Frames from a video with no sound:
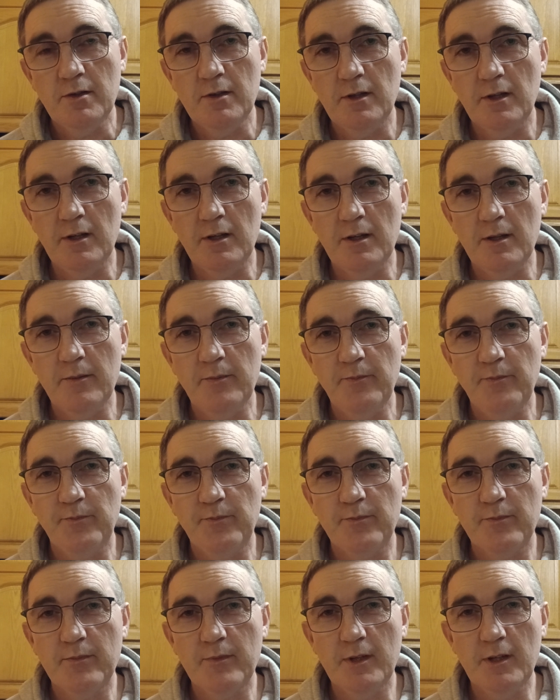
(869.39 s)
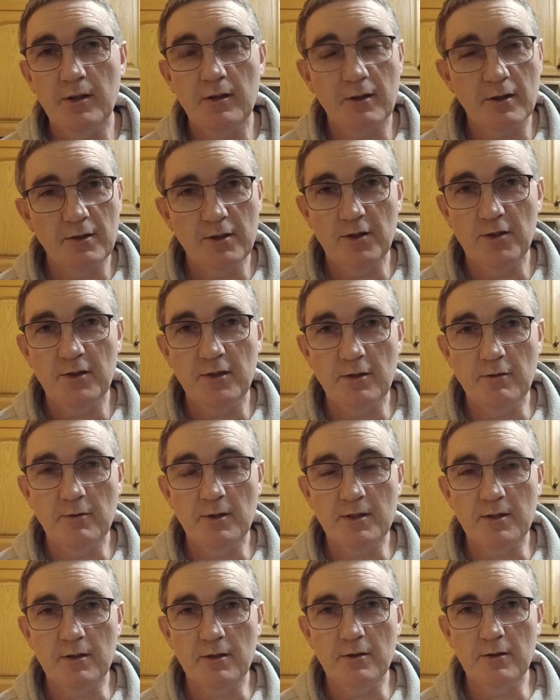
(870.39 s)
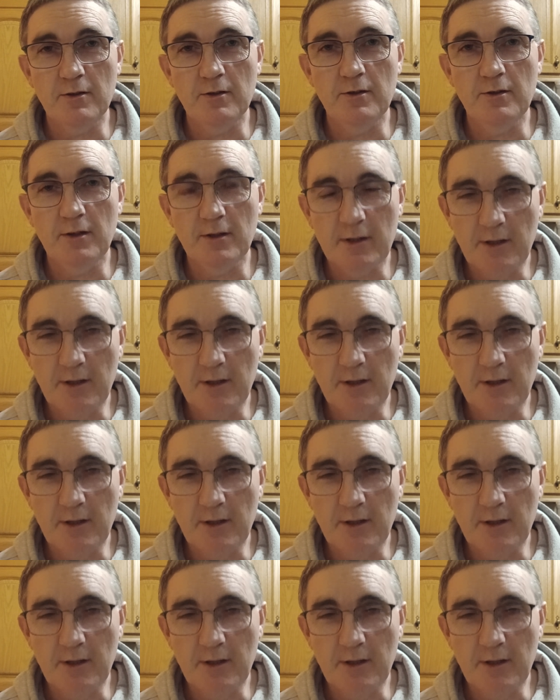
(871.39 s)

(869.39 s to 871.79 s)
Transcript: The air conditioning wasn't good.